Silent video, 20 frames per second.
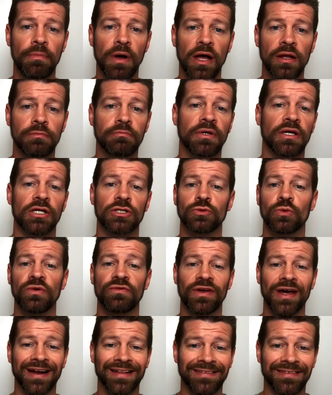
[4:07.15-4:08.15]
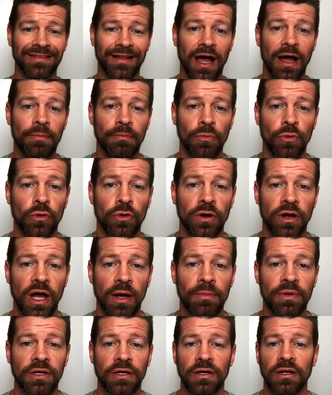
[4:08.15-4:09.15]
button because we've got a lot more
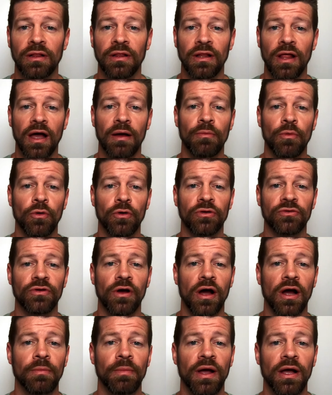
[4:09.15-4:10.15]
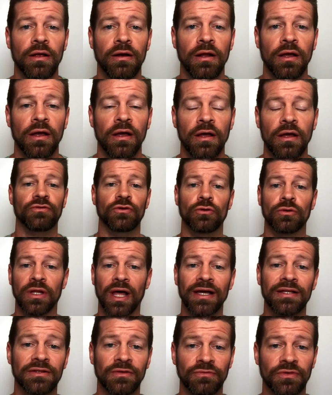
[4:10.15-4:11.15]
coming and a lot more to talk about. If you
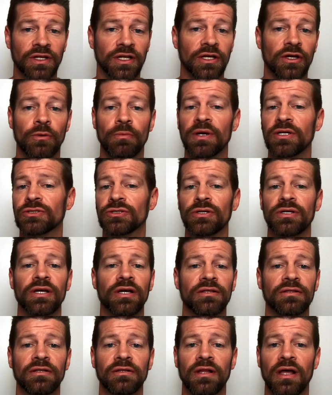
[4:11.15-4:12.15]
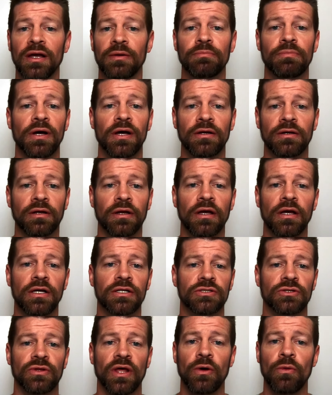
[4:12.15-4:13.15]
like the video, make sure you hit the like button
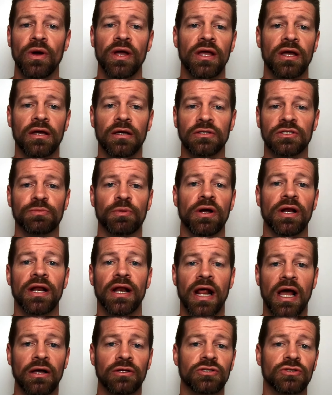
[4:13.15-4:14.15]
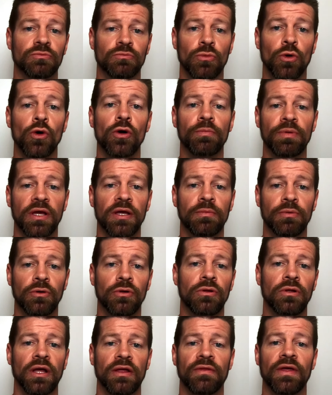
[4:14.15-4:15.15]
so that way it can spread it out to more
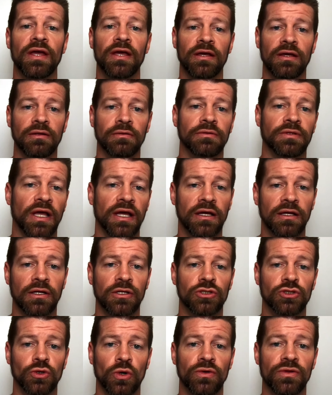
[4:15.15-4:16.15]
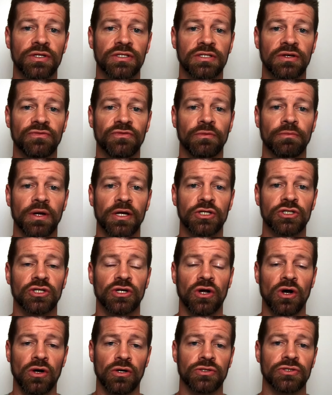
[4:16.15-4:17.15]
people and they can enjoy this information
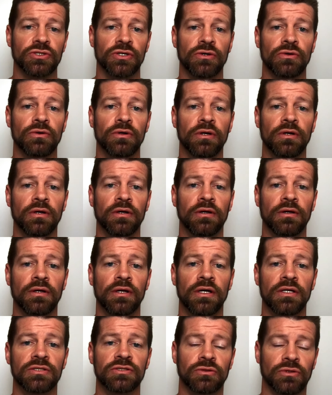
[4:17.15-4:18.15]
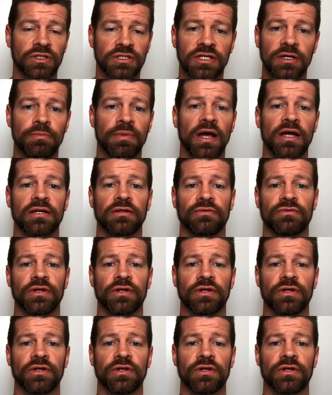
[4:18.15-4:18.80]
also. So let's get back to the